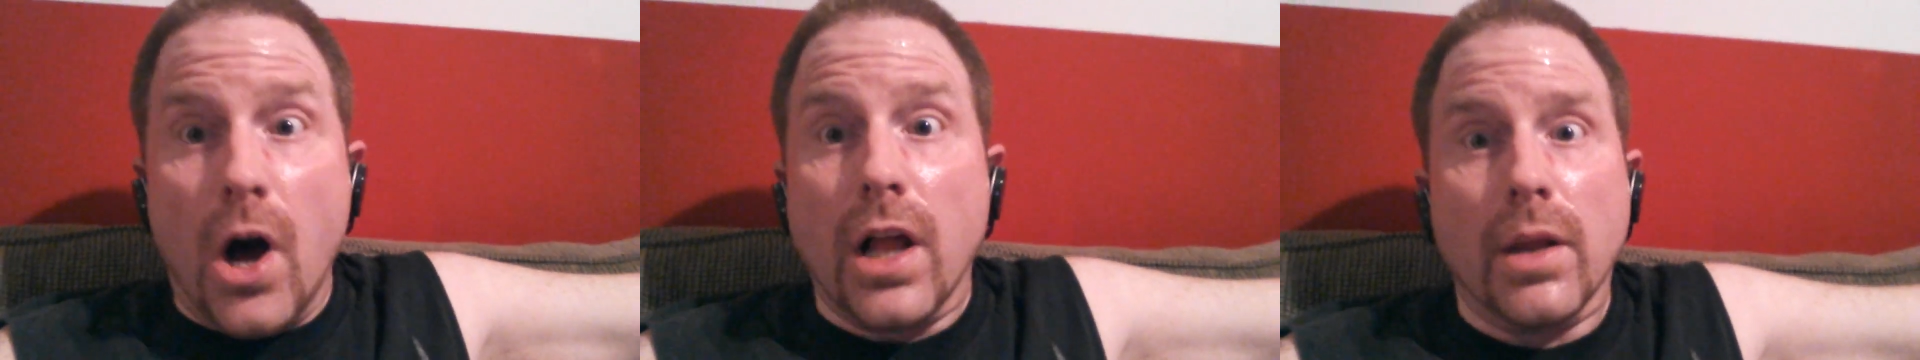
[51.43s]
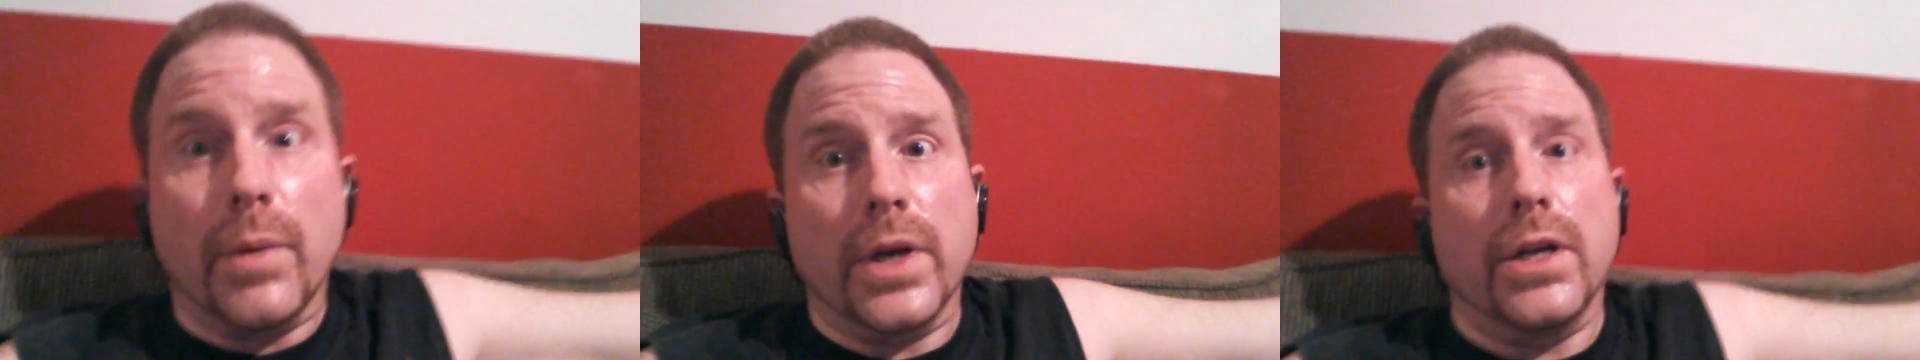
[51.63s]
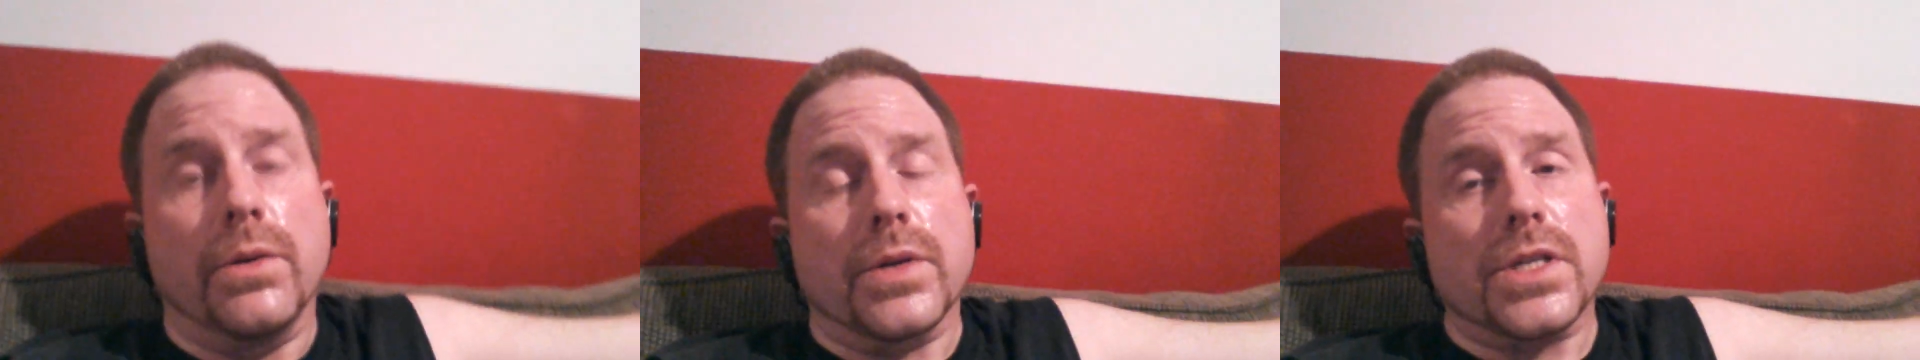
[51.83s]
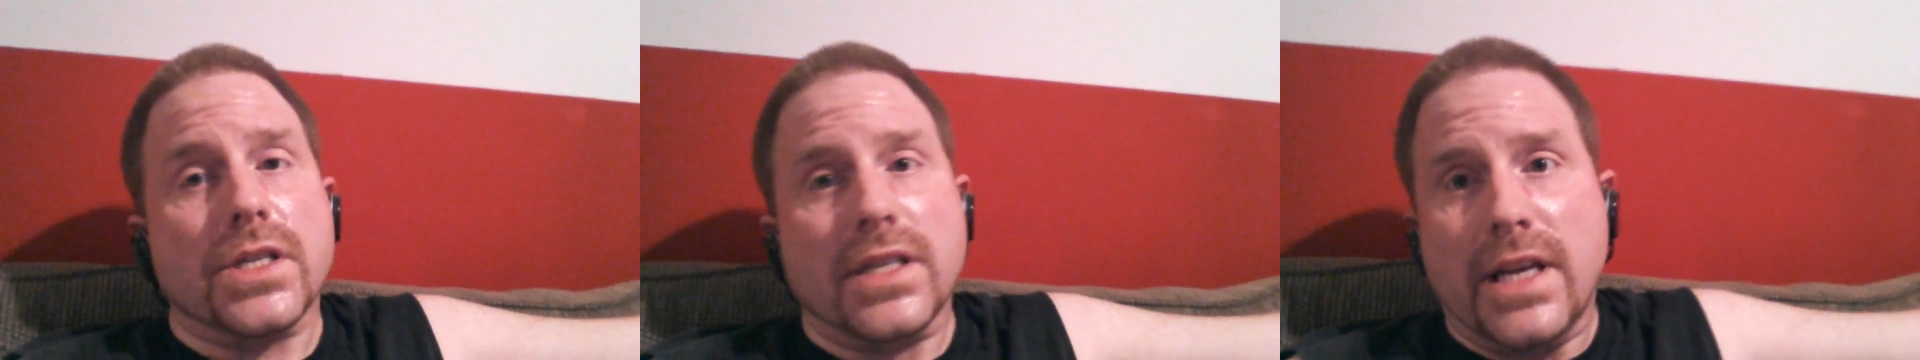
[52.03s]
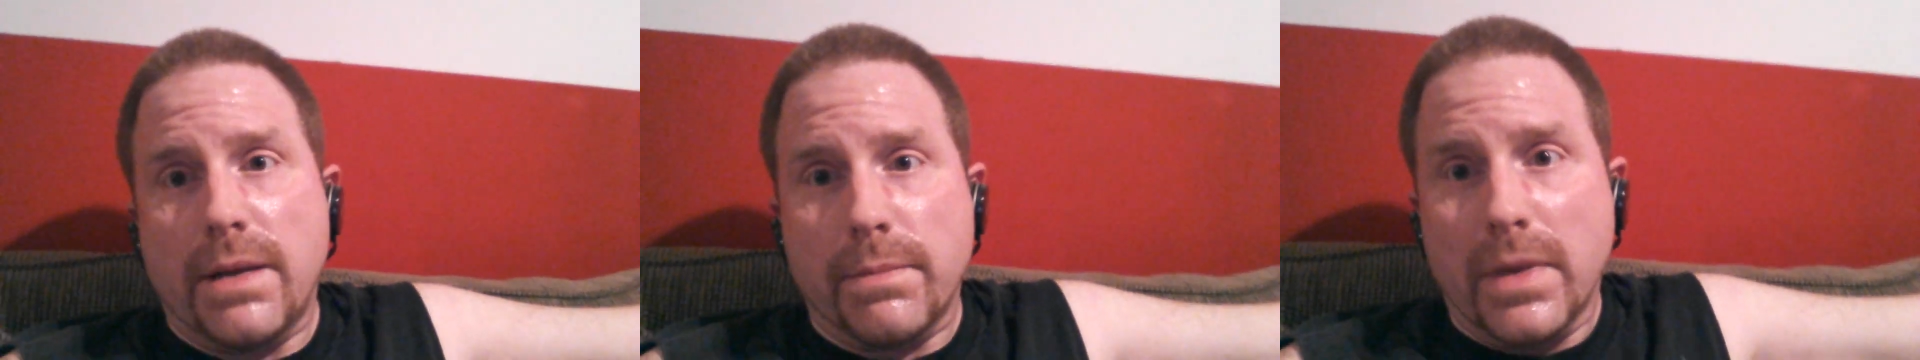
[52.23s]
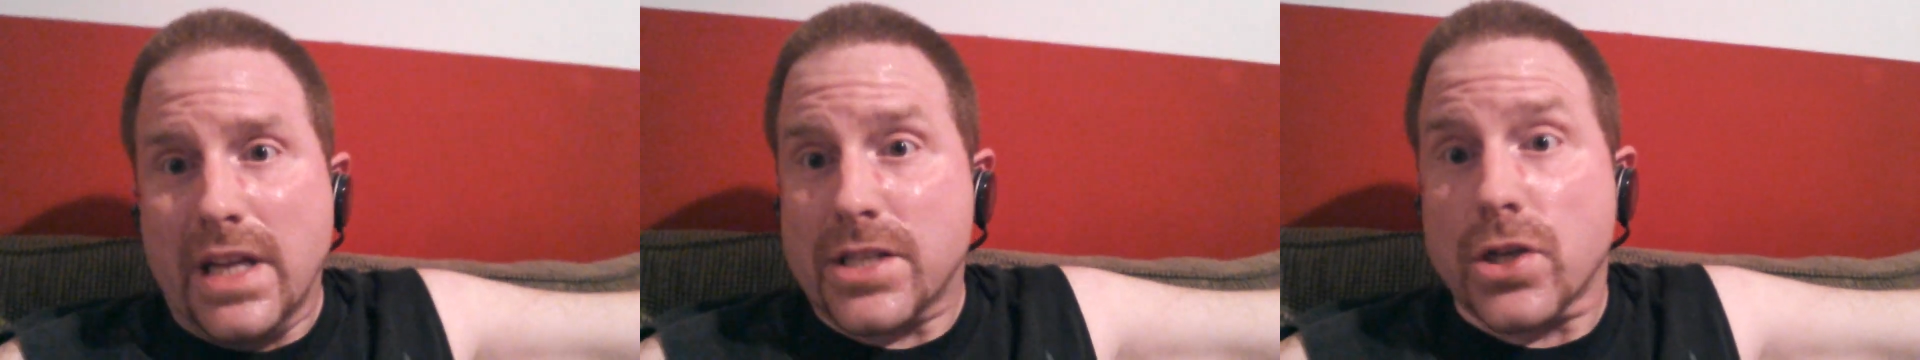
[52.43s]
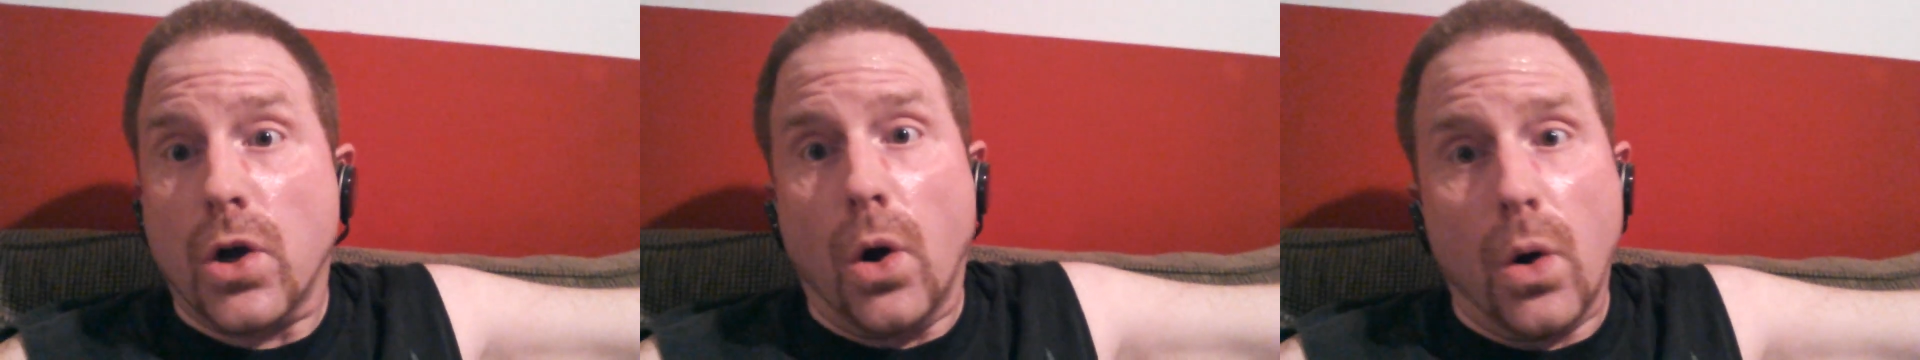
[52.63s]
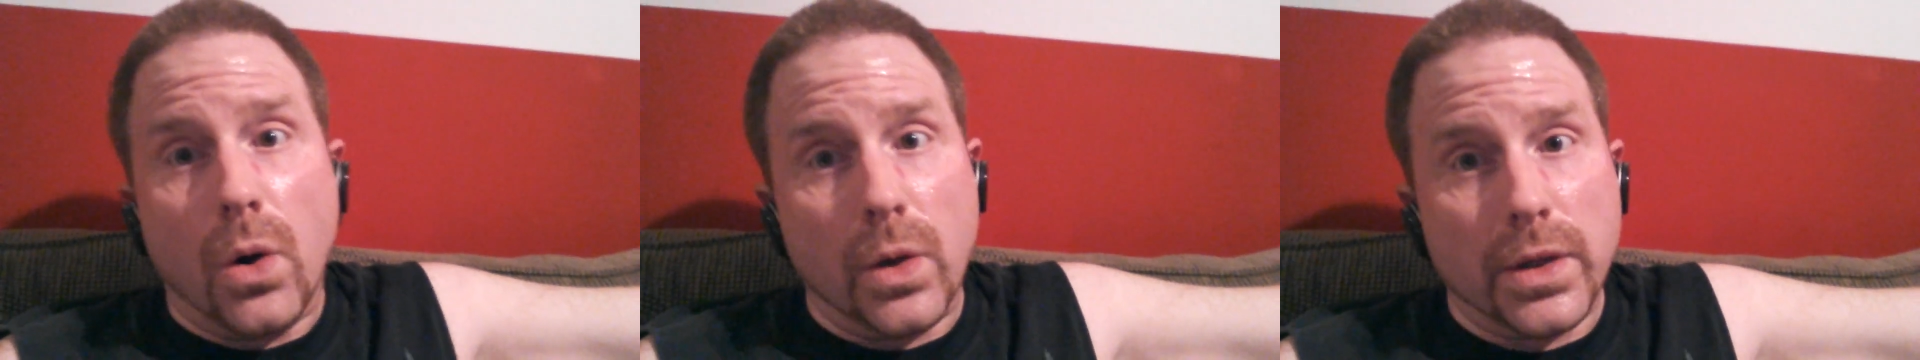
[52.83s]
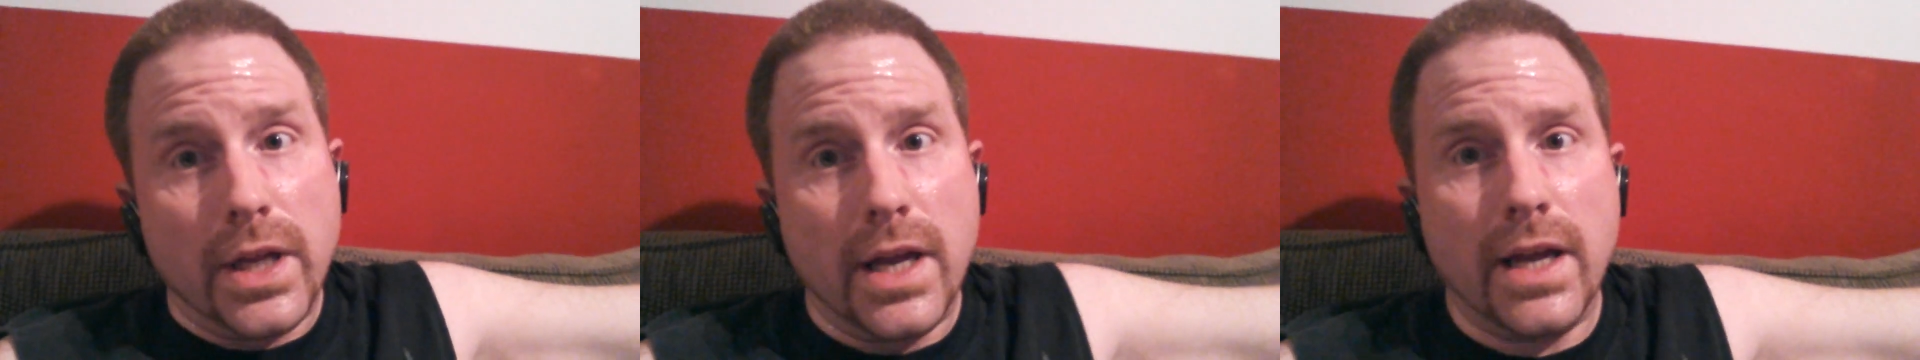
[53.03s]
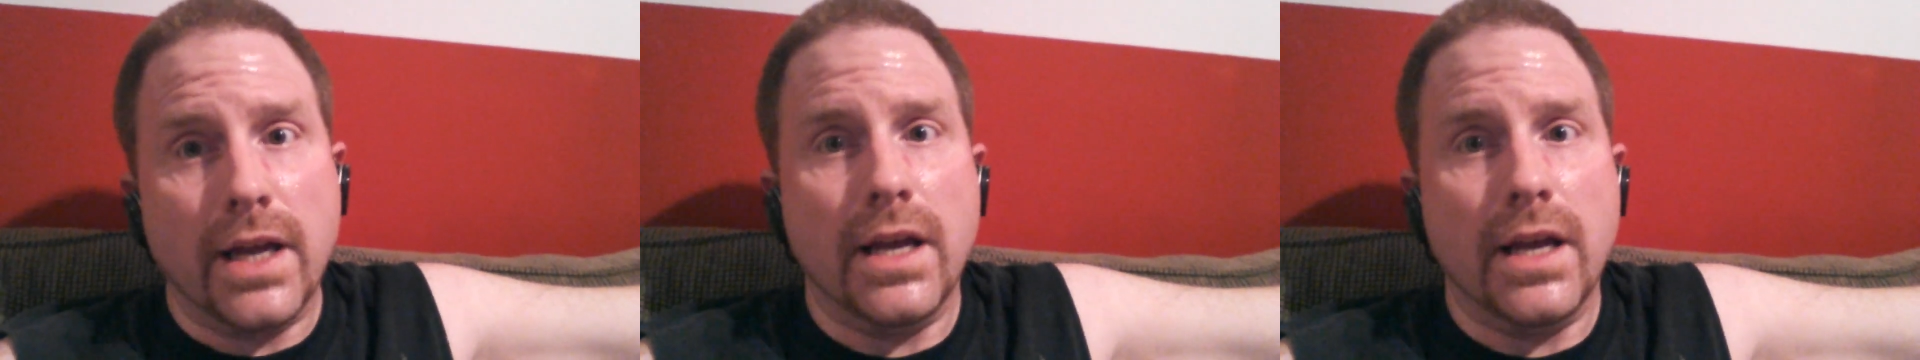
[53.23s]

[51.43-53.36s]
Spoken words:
All I wanted to do was sleep. It's cold.